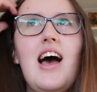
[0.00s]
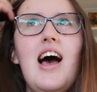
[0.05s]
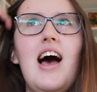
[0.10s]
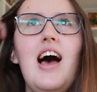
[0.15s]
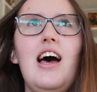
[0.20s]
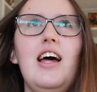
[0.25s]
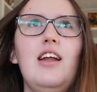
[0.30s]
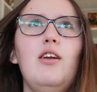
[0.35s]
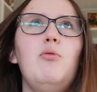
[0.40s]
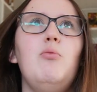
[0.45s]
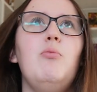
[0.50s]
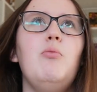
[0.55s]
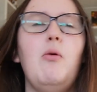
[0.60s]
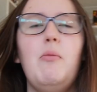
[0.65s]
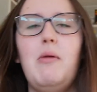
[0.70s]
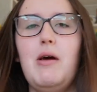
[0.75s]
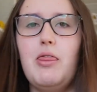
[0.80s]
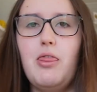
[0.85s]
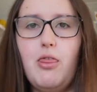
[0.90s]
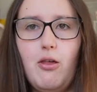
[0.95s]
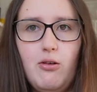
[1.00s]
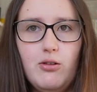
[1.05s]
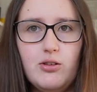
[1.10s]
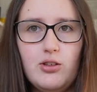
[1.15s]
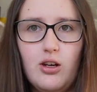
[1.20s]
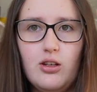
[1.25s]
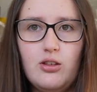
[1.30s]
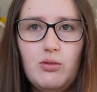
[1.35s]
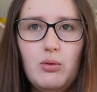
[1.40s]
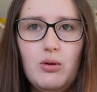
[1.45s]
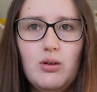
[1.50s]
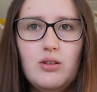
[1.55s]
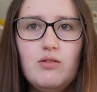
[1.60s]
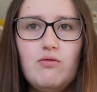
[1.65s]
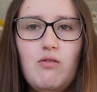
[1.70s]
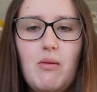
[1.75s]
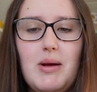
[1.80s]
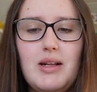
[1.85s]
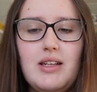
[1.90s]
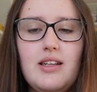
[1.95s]
and what my thoughts are towards
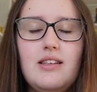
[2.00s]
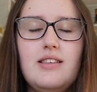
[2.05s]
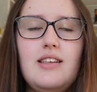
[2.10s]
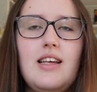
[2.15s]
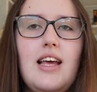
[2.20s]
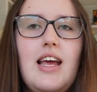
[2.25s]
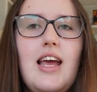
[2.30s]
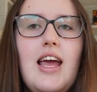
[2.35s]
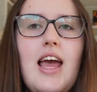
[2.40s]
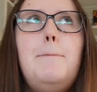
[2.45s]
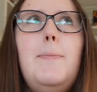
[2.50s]
romantasy.